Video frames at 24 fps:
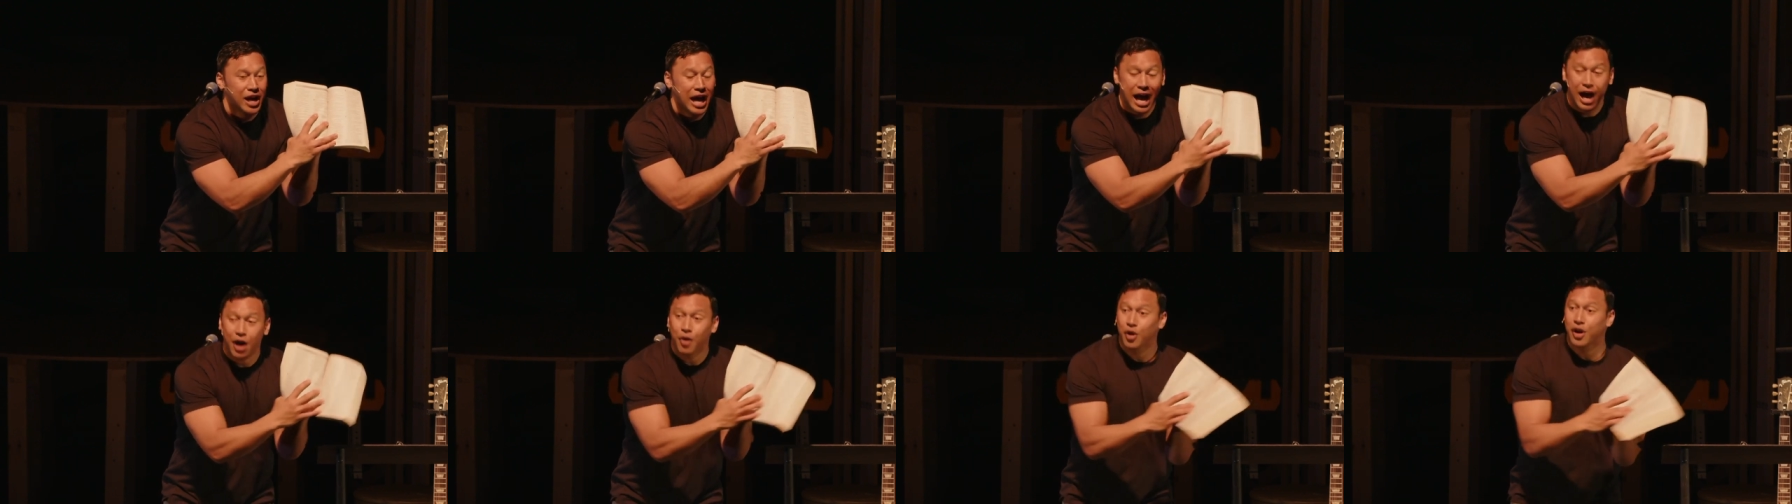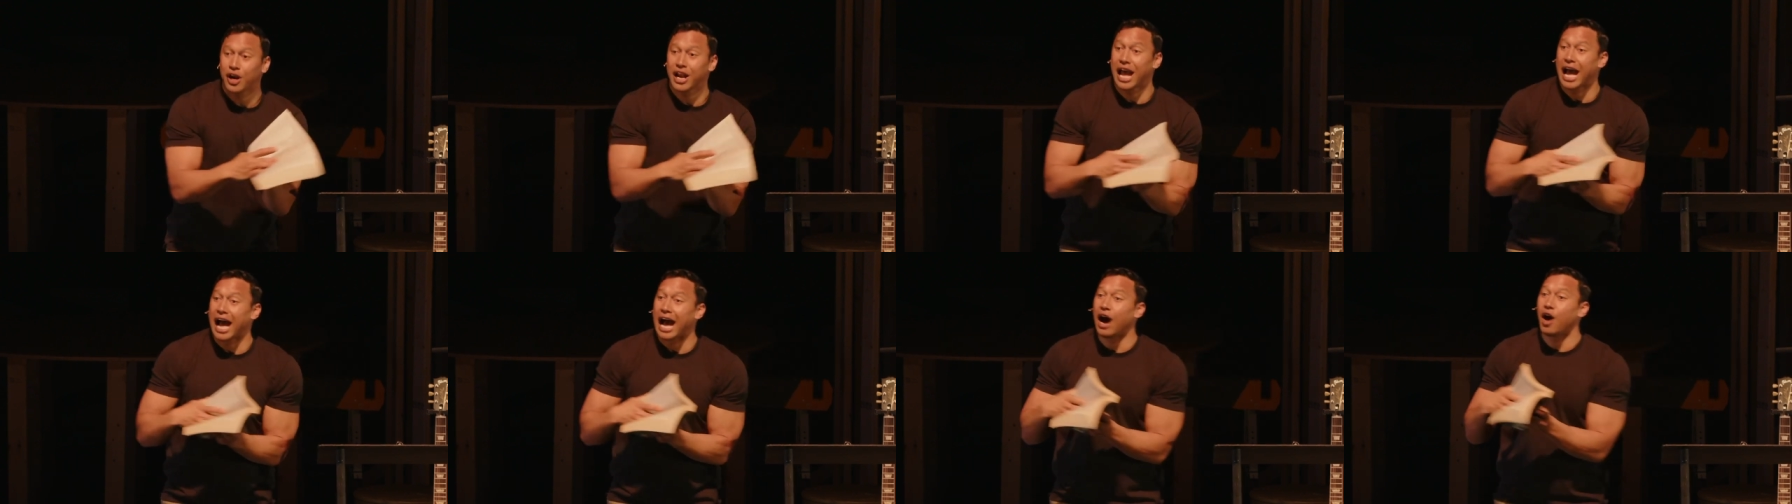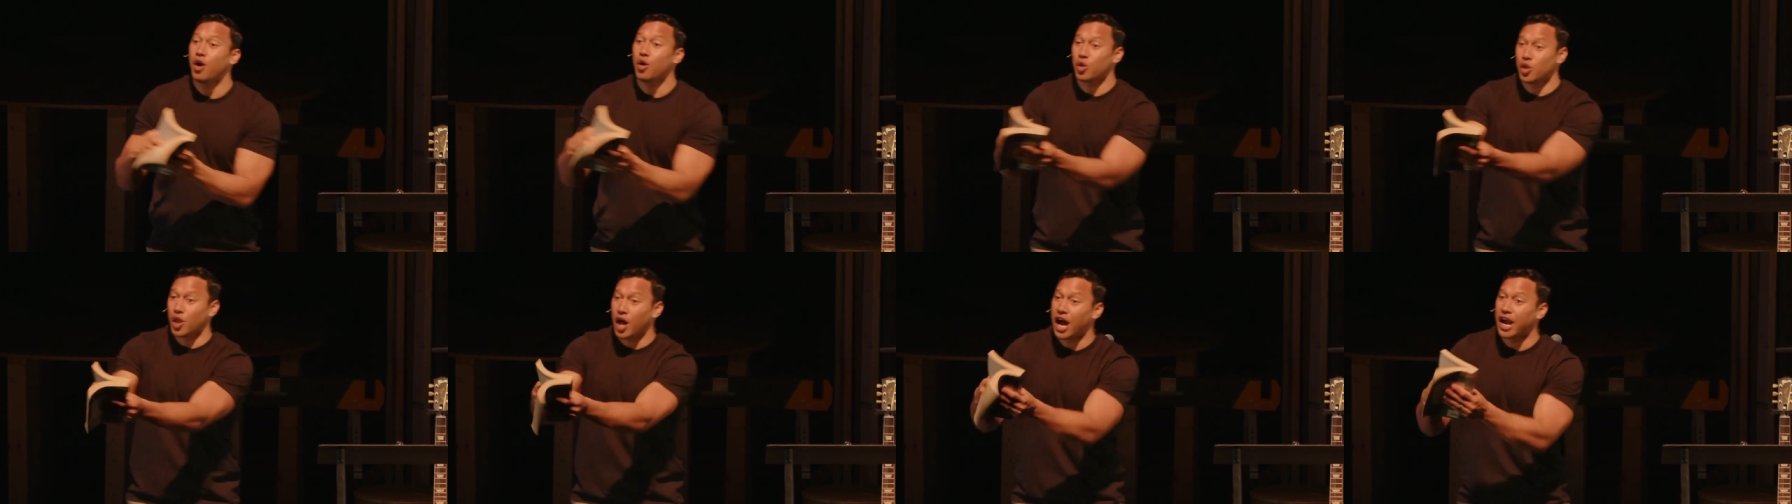how it
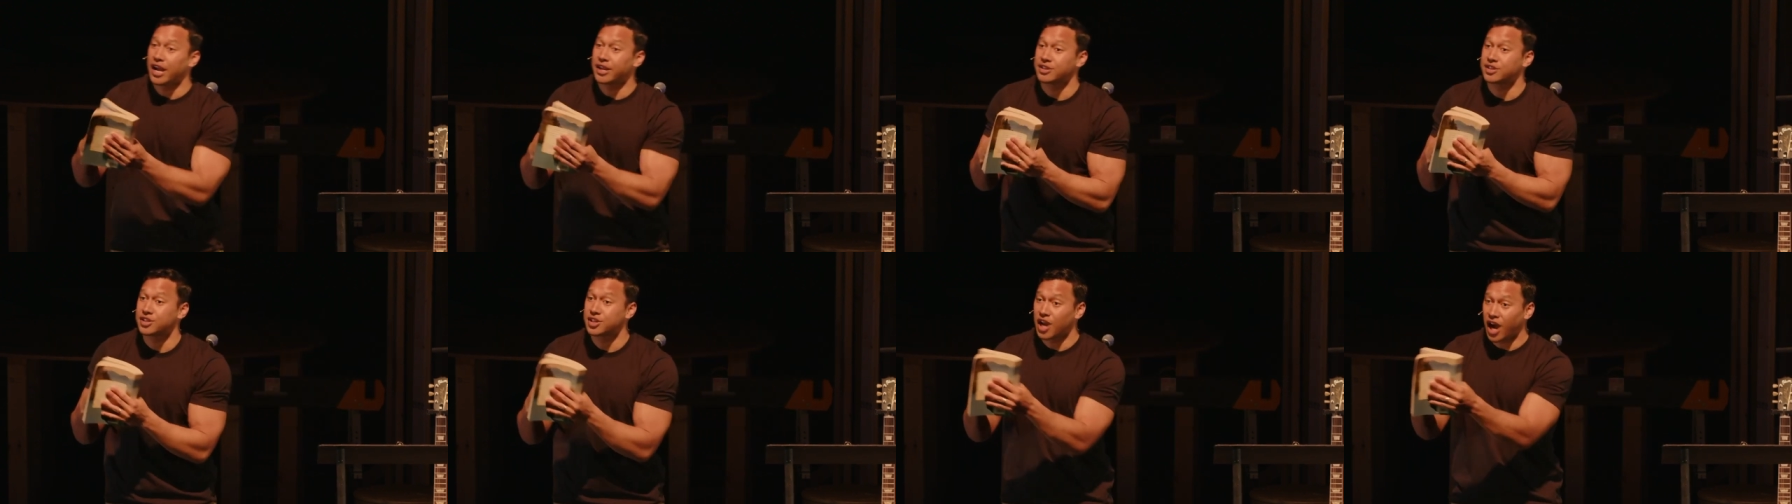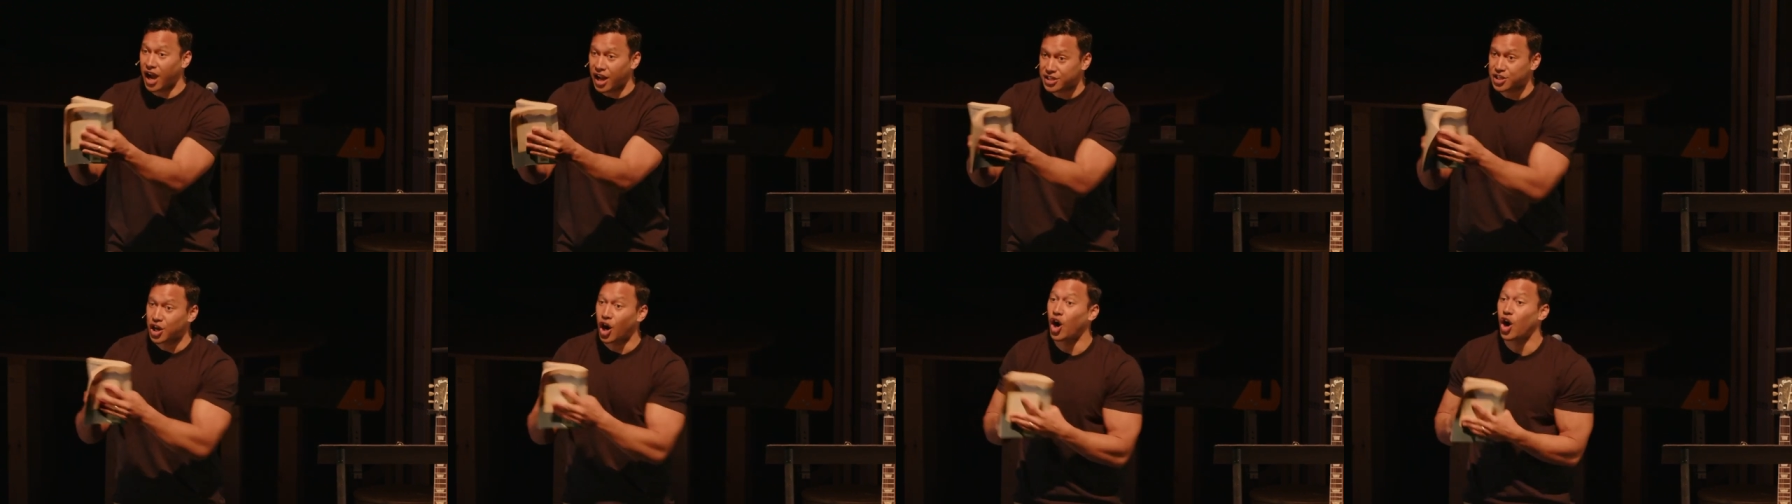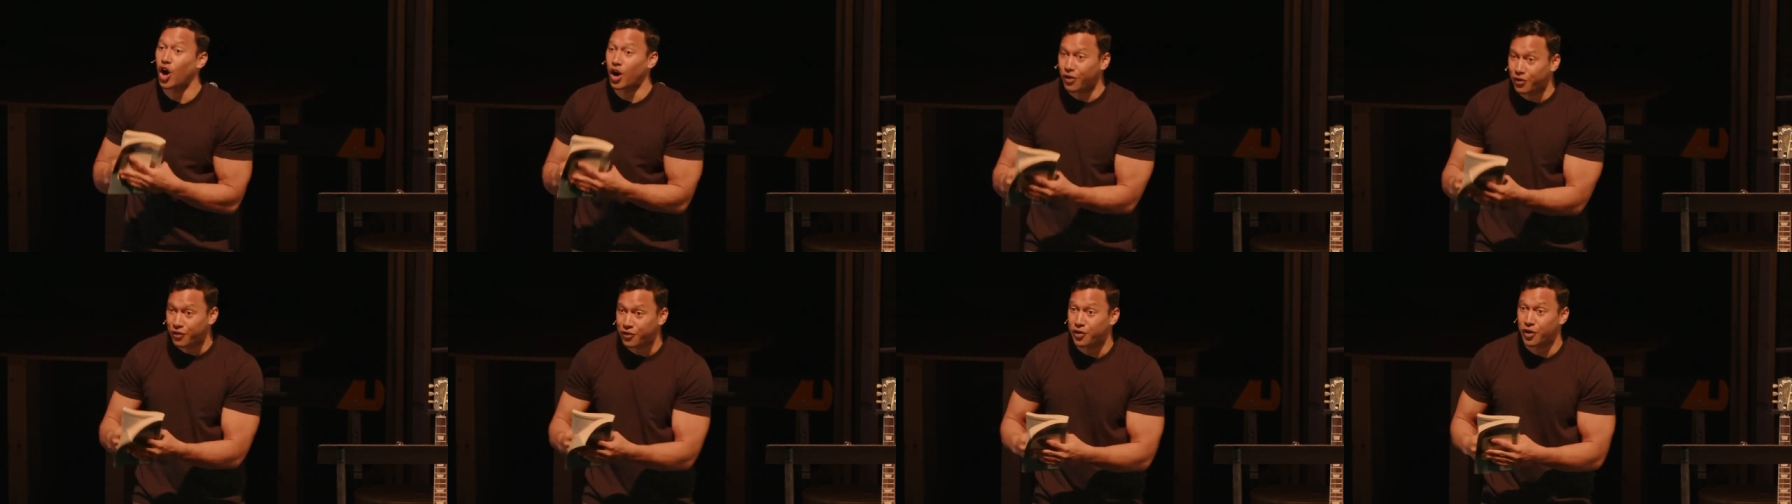outlines God's
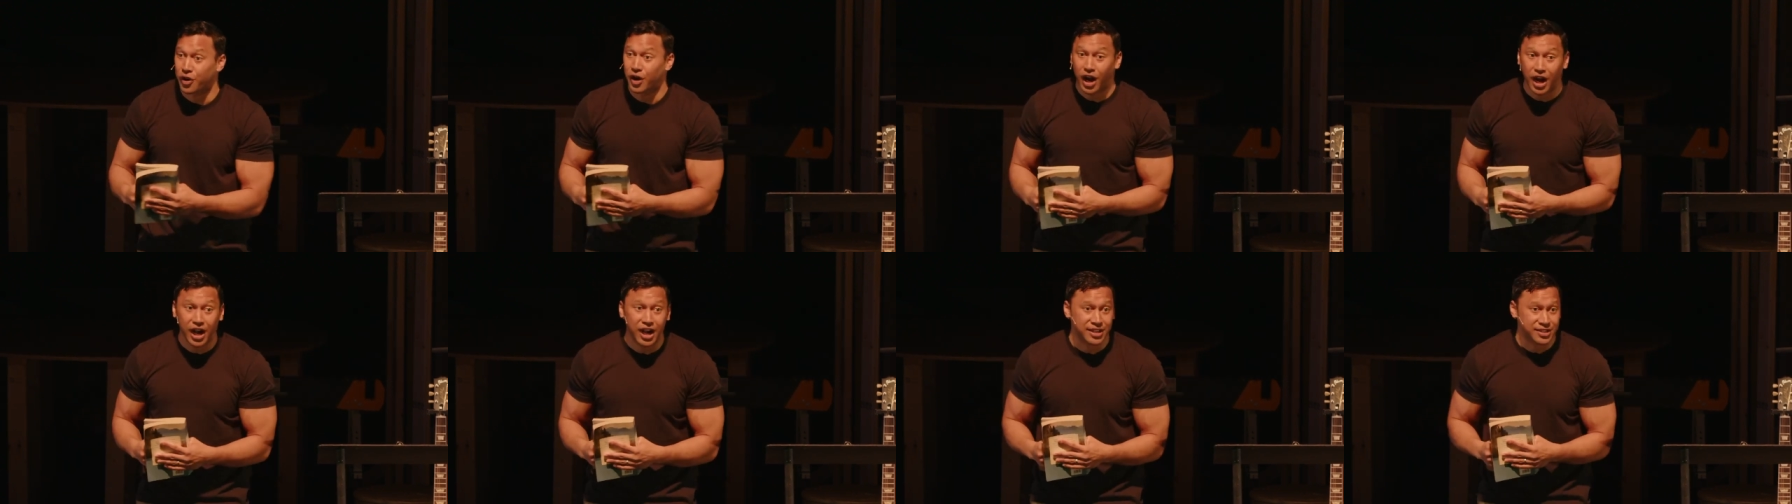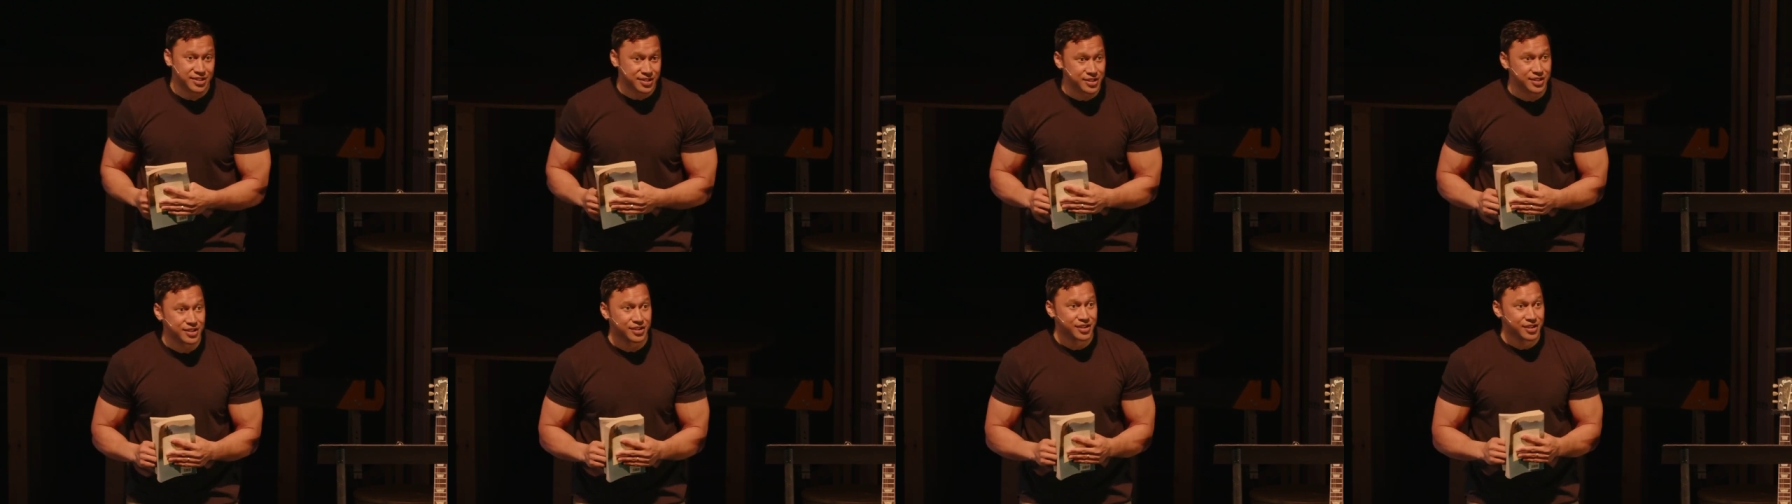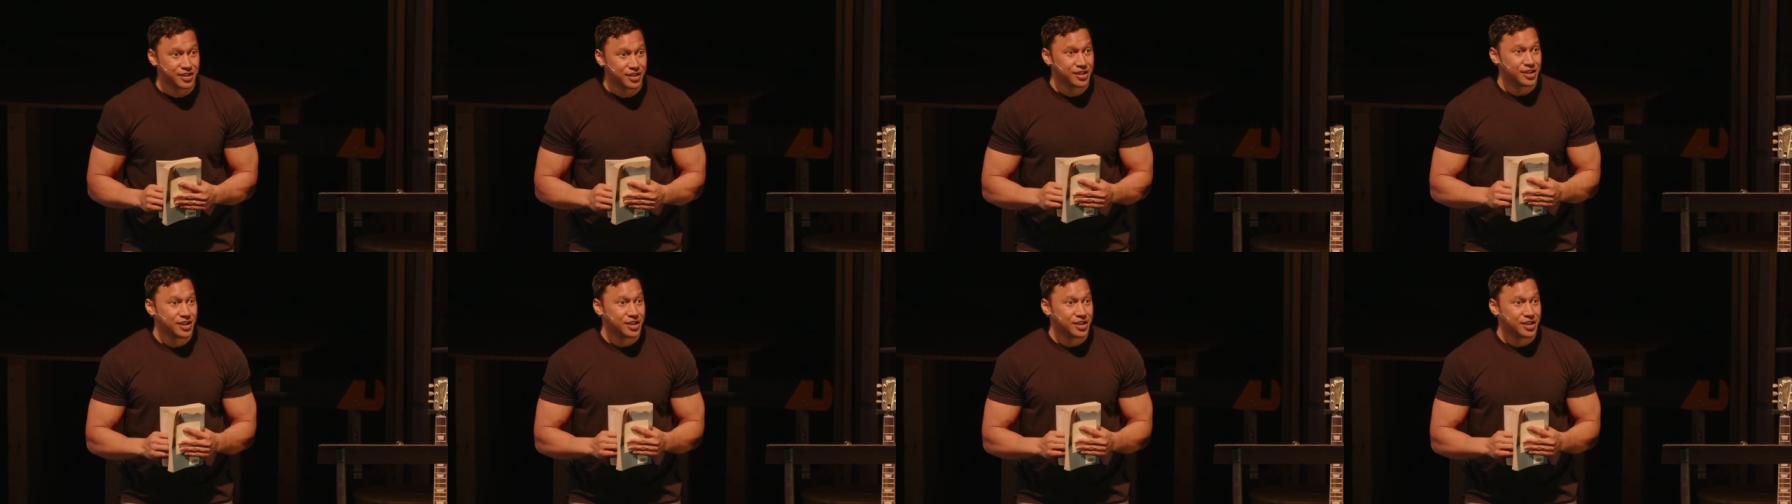heart for us,